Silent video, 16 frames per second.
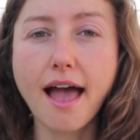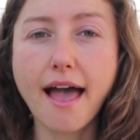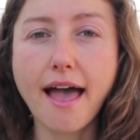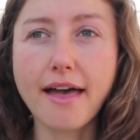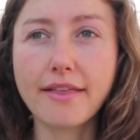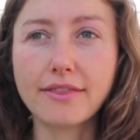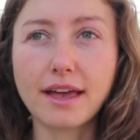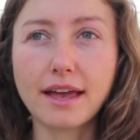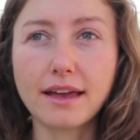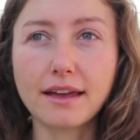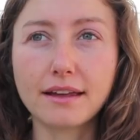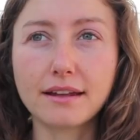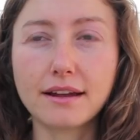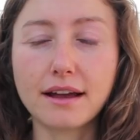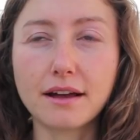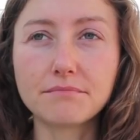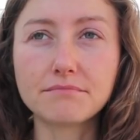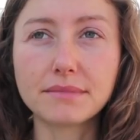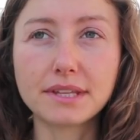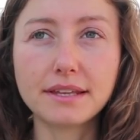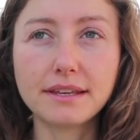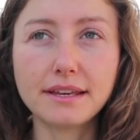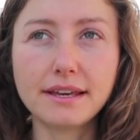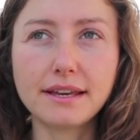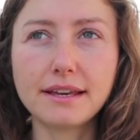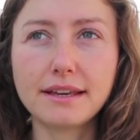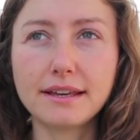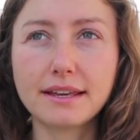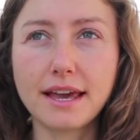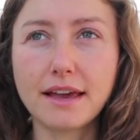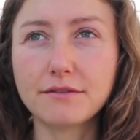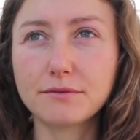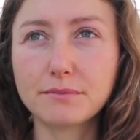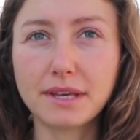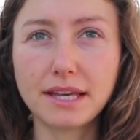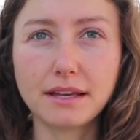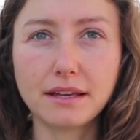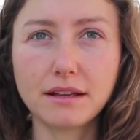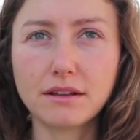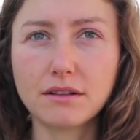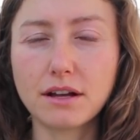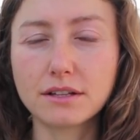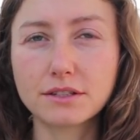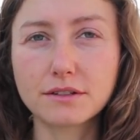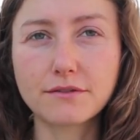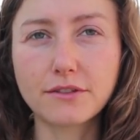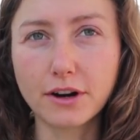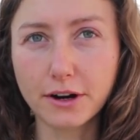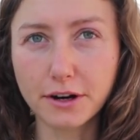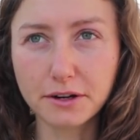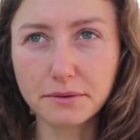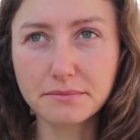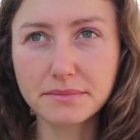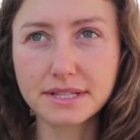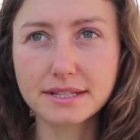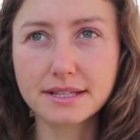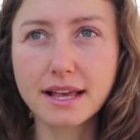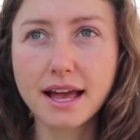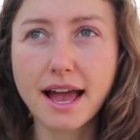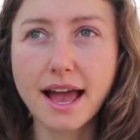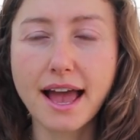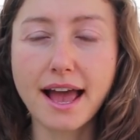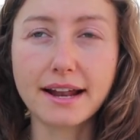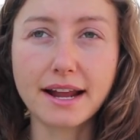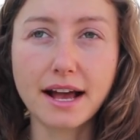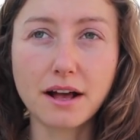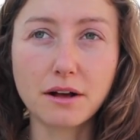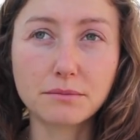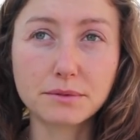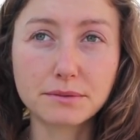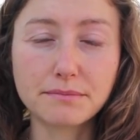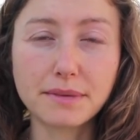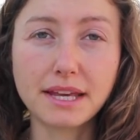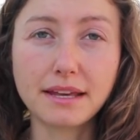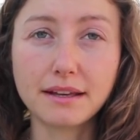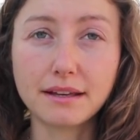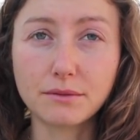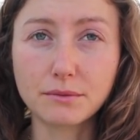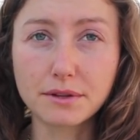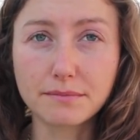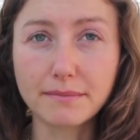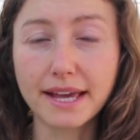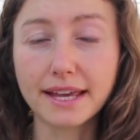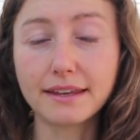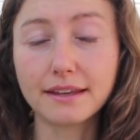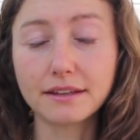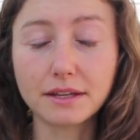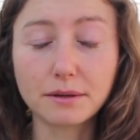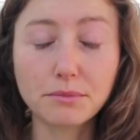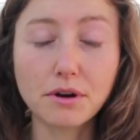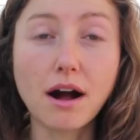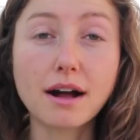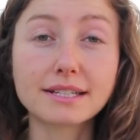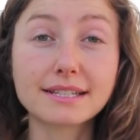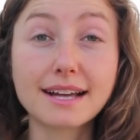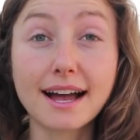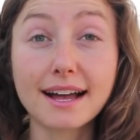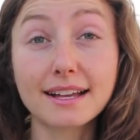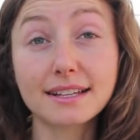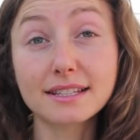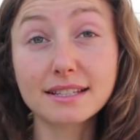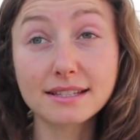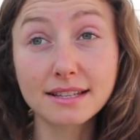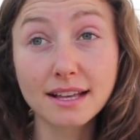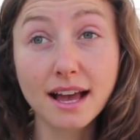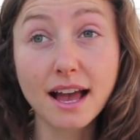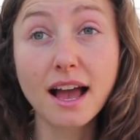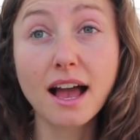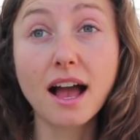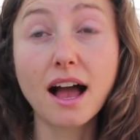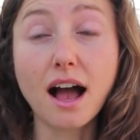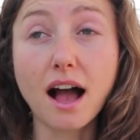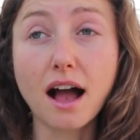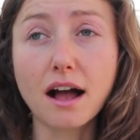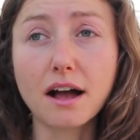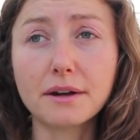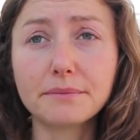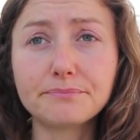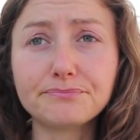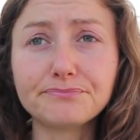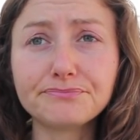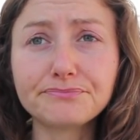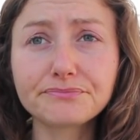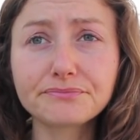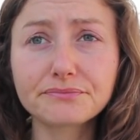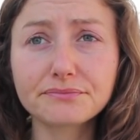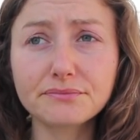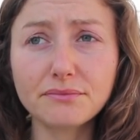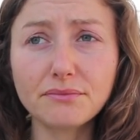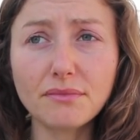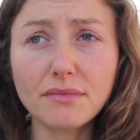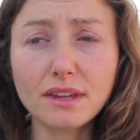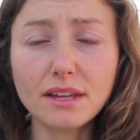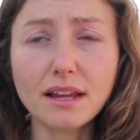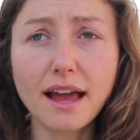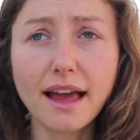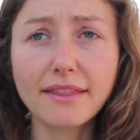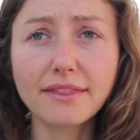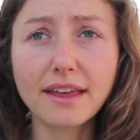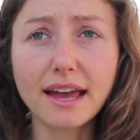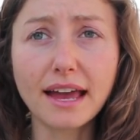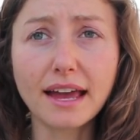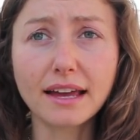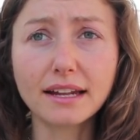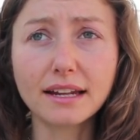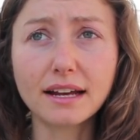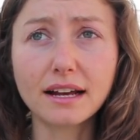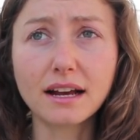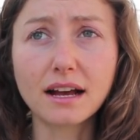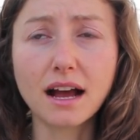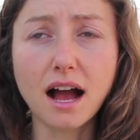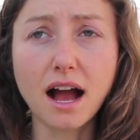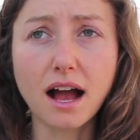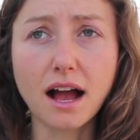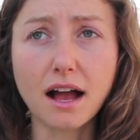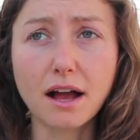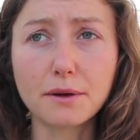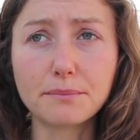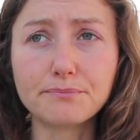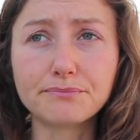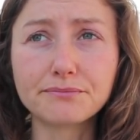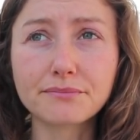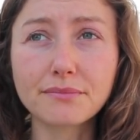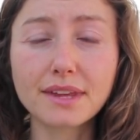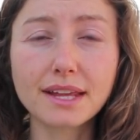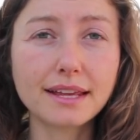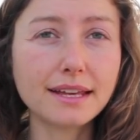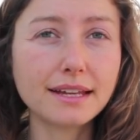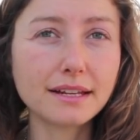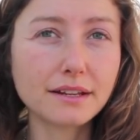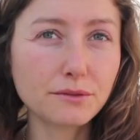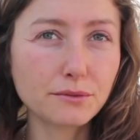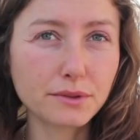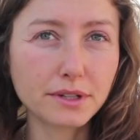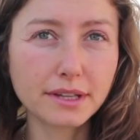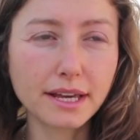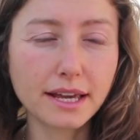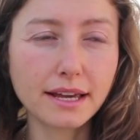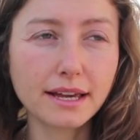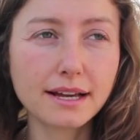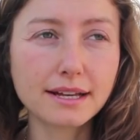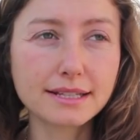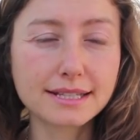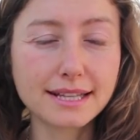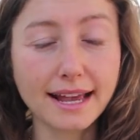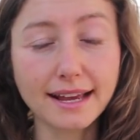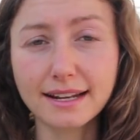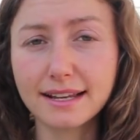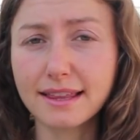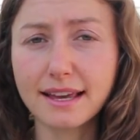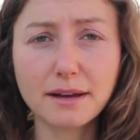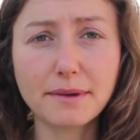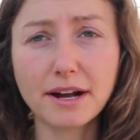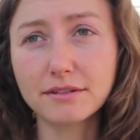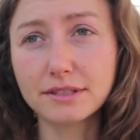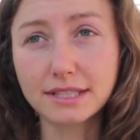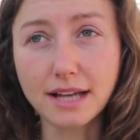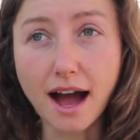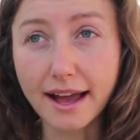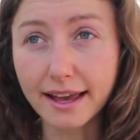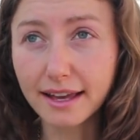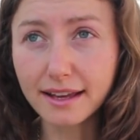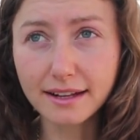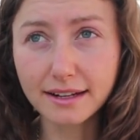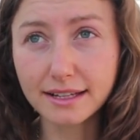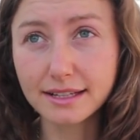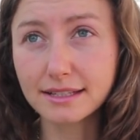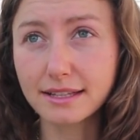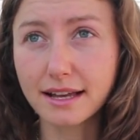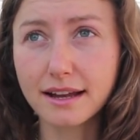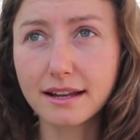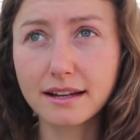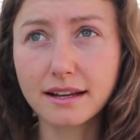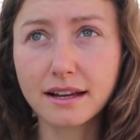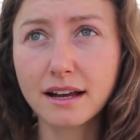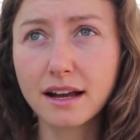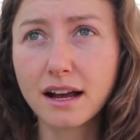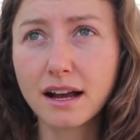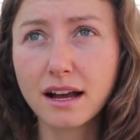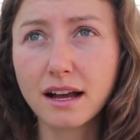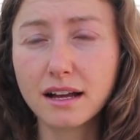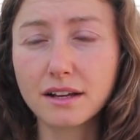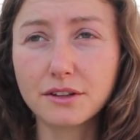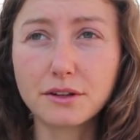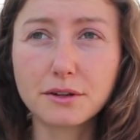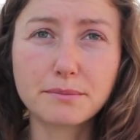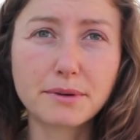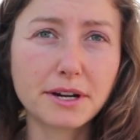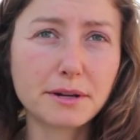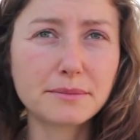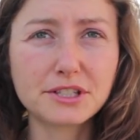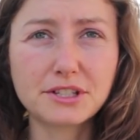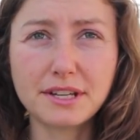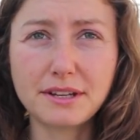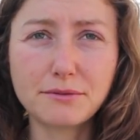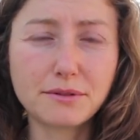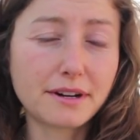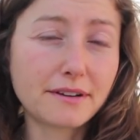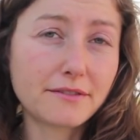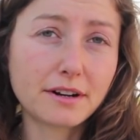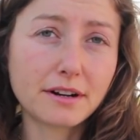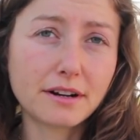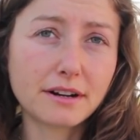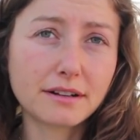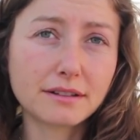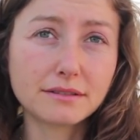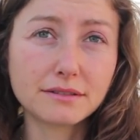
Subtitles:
and then he gave me lots of herbs and helped me with my healing process. And then he didn't really say anything about diet. He said you could pretty much eat whatever